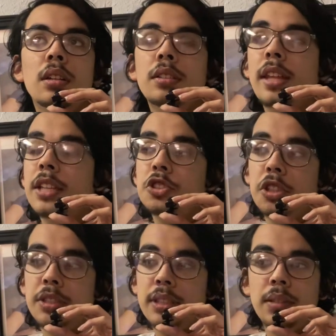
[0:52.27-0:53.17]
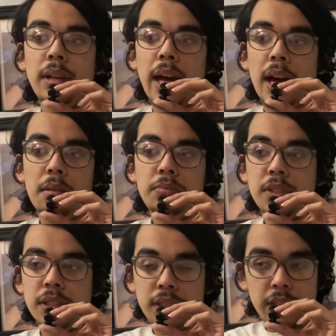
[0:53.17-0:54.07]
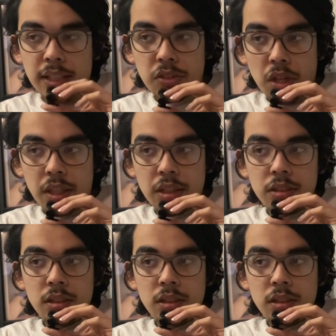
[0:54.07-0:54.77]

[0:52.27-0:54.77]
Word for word: than just an app just to dance on.